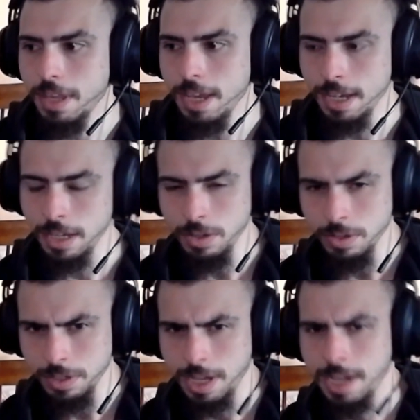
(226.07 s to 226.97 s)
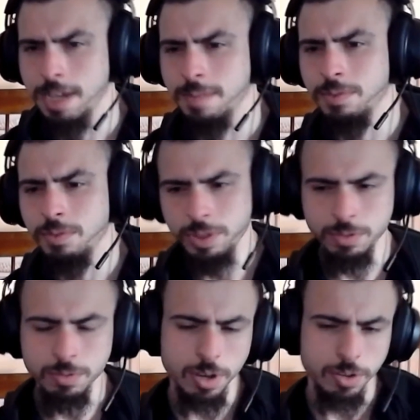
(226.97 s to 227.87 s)
a good game with
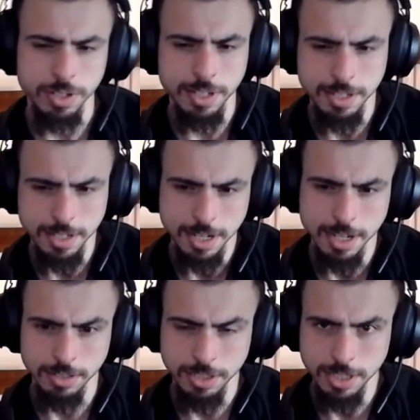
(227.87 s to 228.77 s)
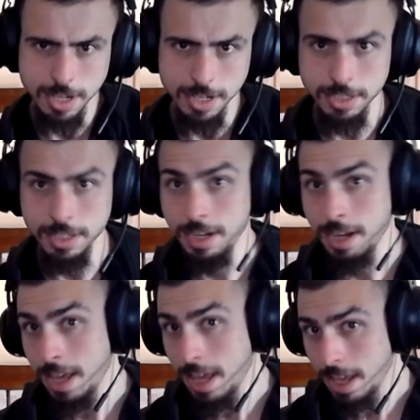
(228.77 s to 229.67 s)
quality DLCs that
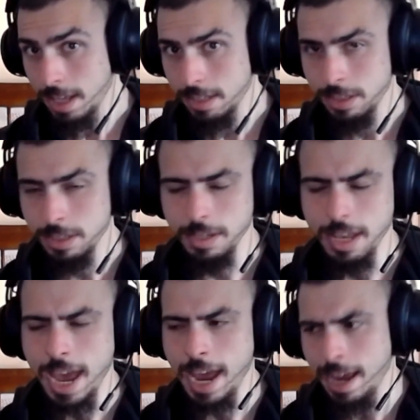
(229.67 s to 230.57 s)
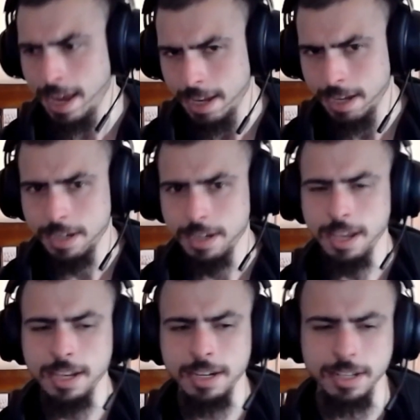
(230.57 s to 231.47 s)
add
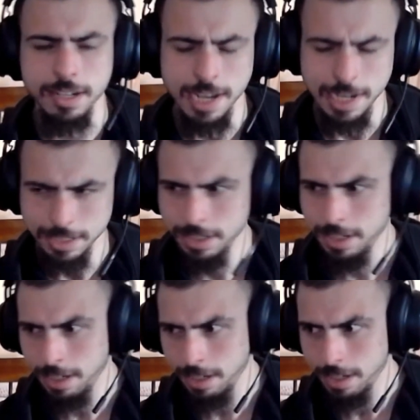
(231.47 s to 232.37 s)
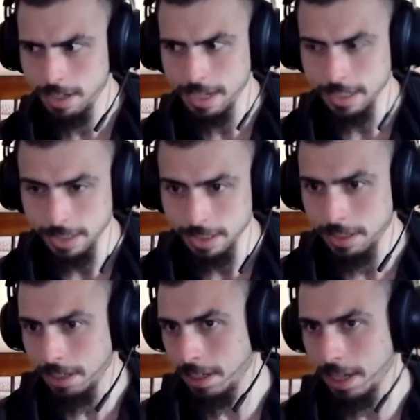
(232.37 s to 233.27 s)
and enhance the
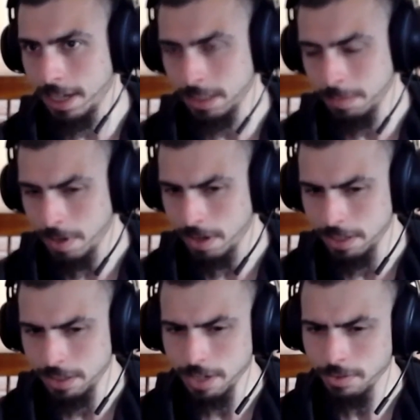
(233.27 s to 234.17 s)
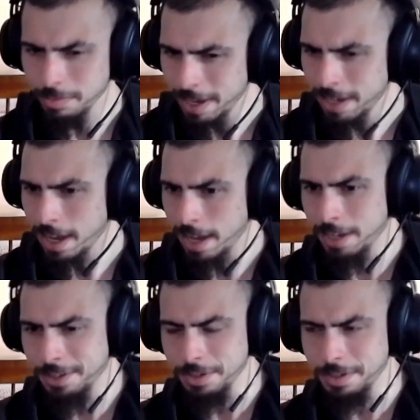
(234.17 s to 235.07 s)
existing experience. If you make a
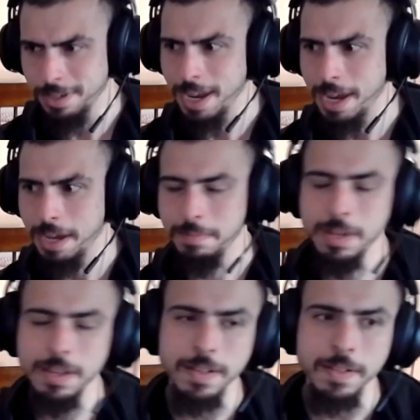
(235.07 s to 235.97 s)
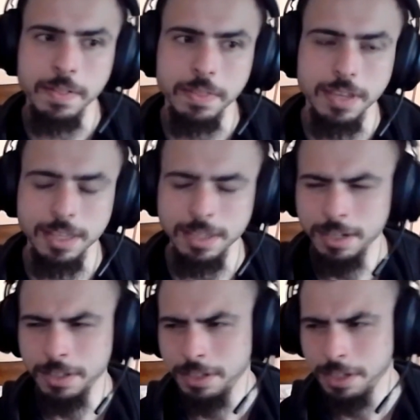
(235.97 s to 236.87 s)
good game and then
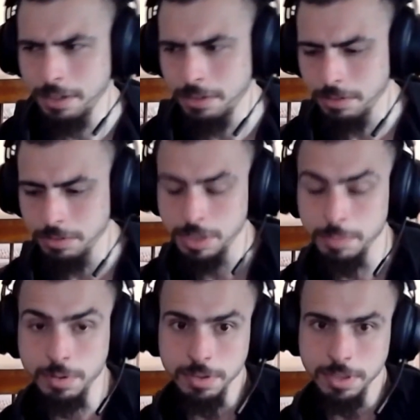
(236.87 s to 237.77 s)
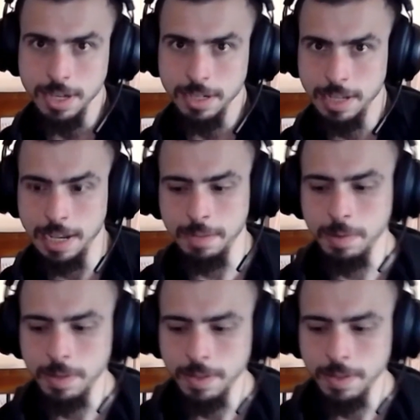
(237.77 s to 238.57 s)
continue to support that game,